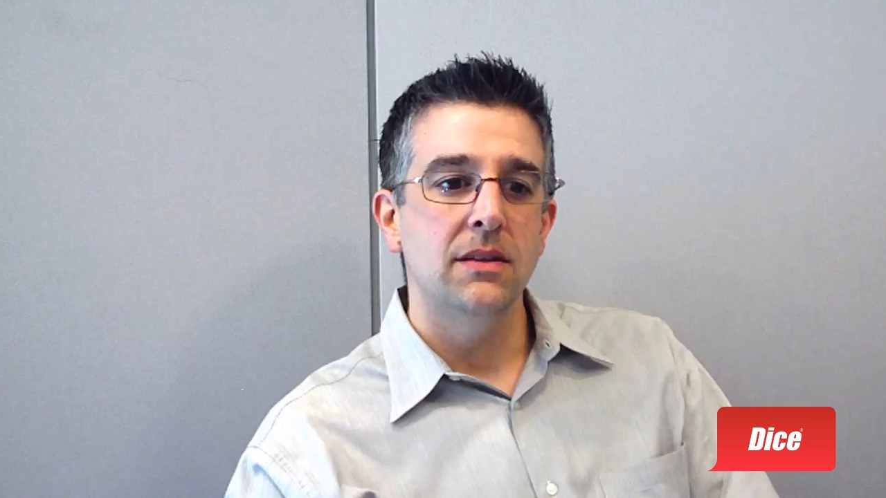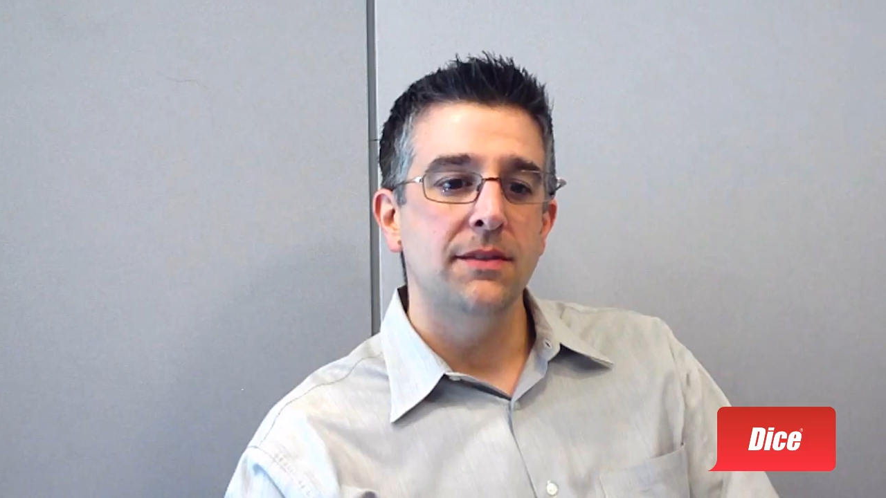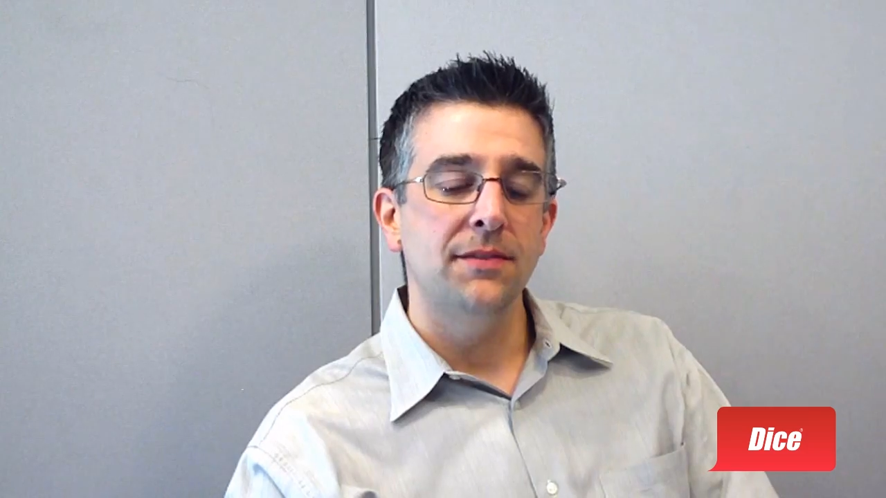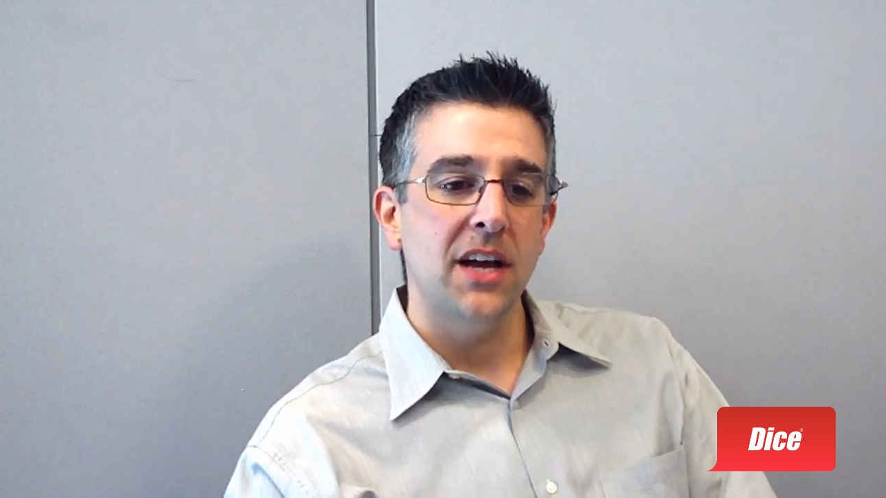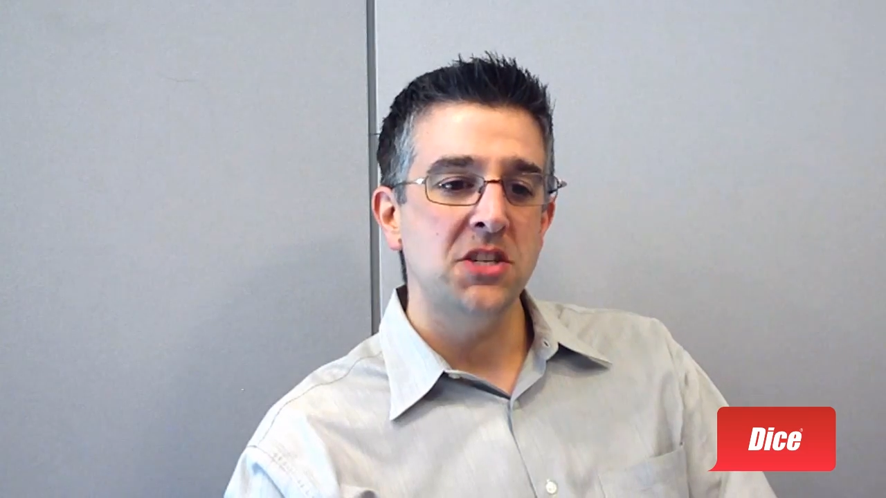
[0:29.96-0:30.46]

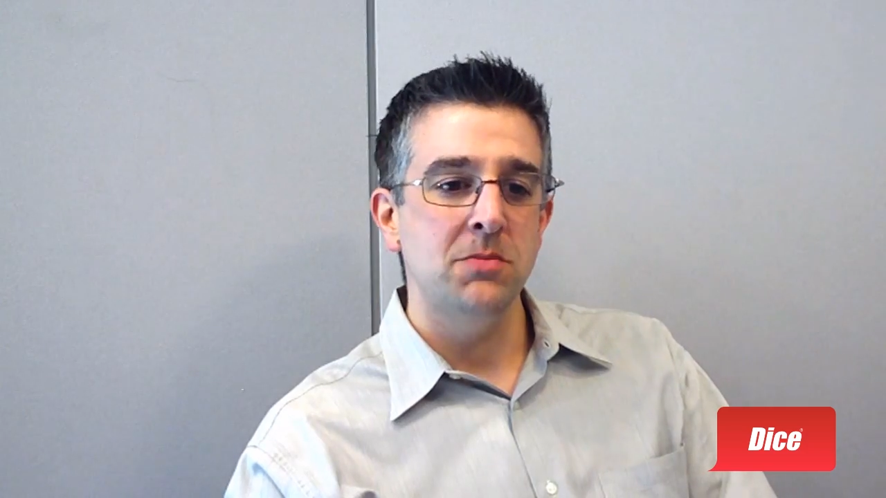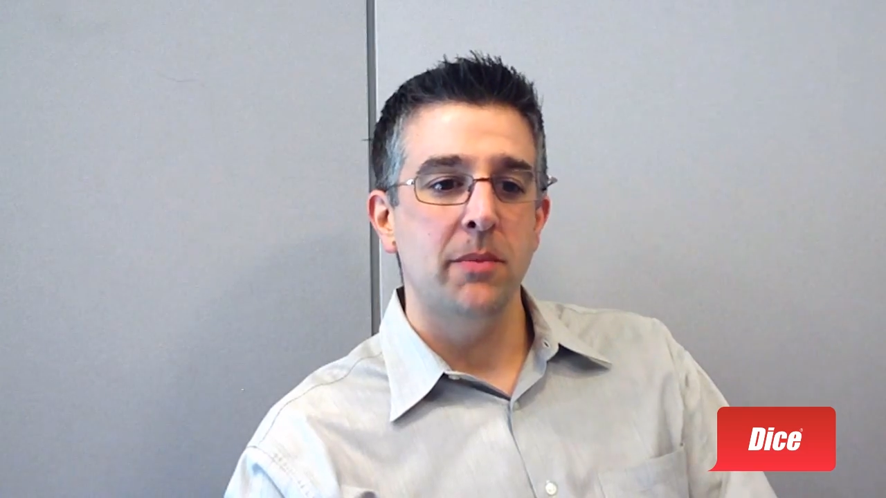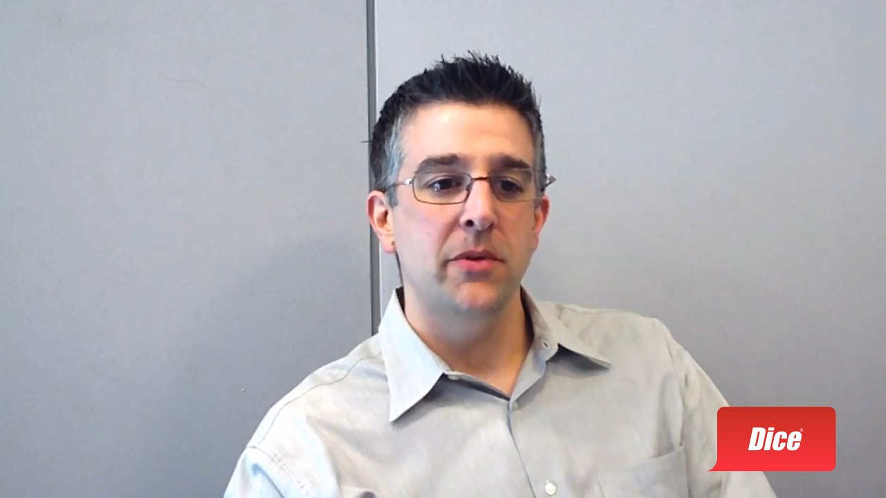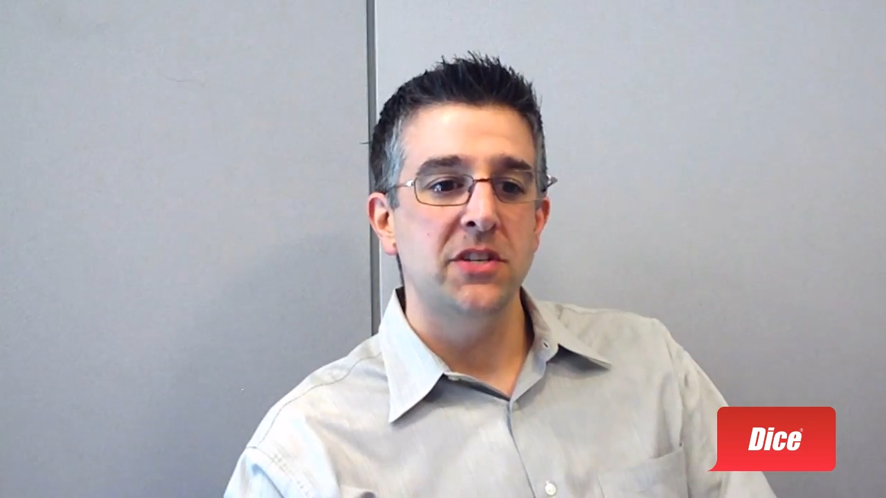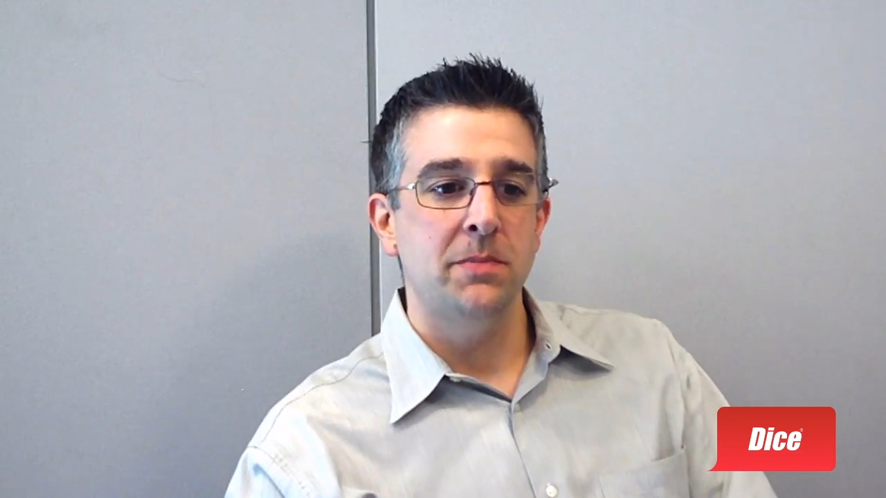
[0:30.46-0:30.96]
The flash
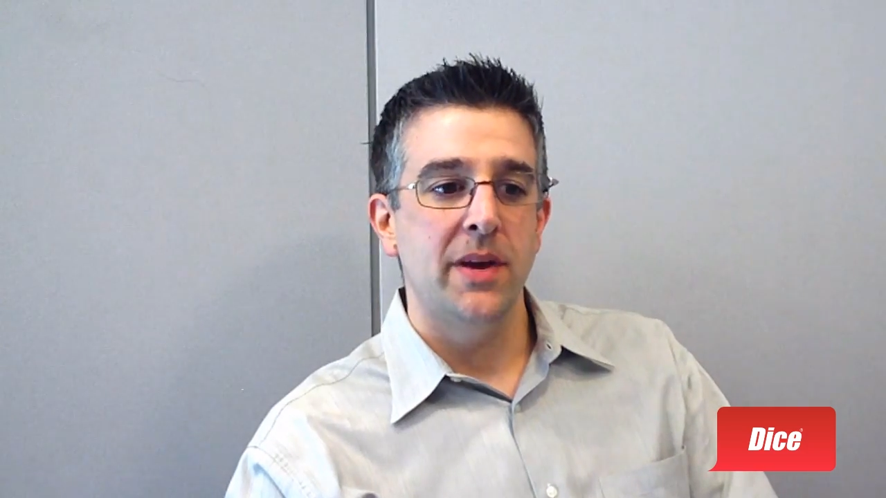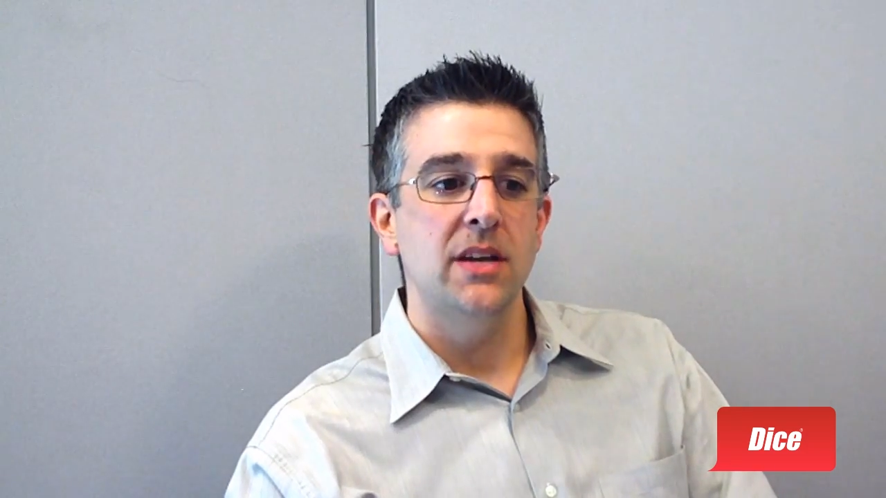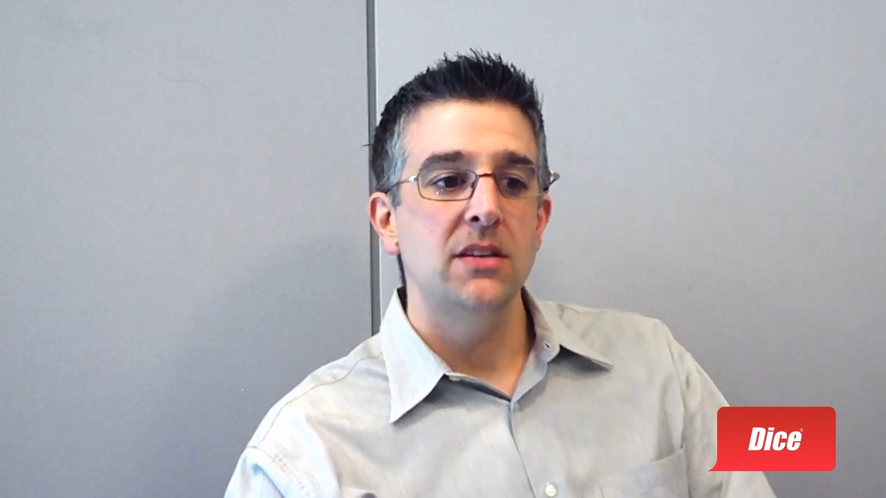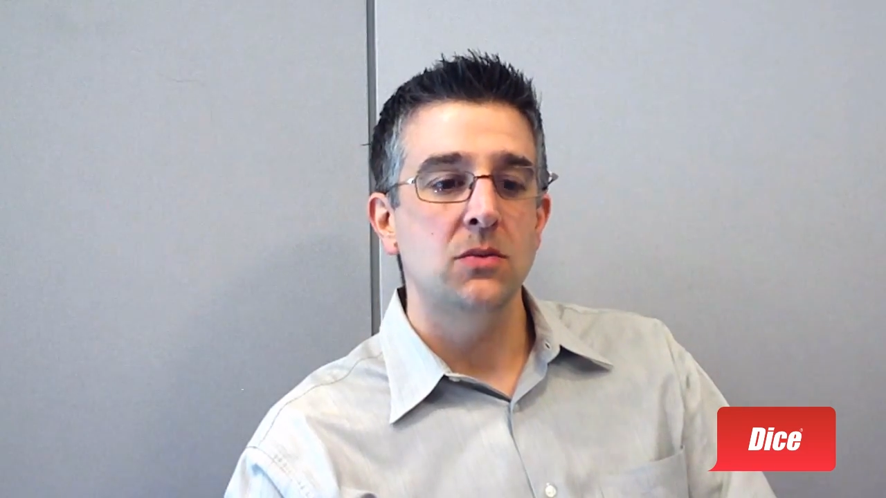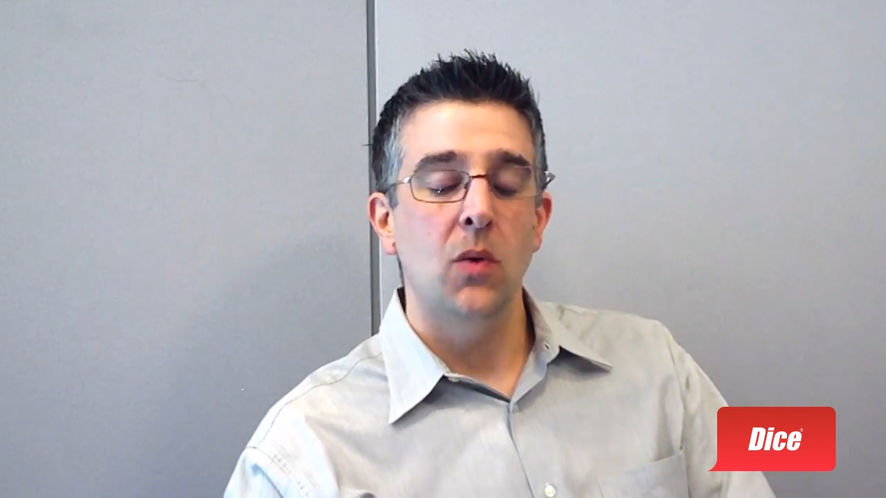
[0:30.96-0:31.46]
memory
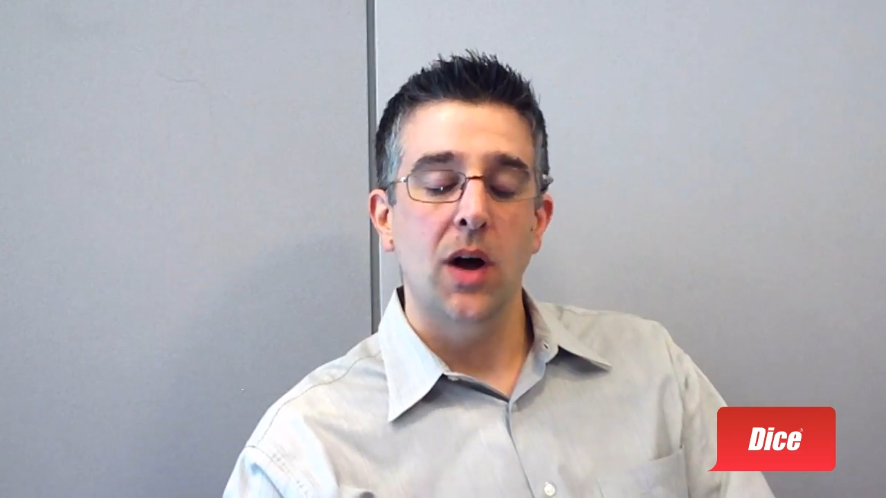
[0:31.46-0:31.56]
space,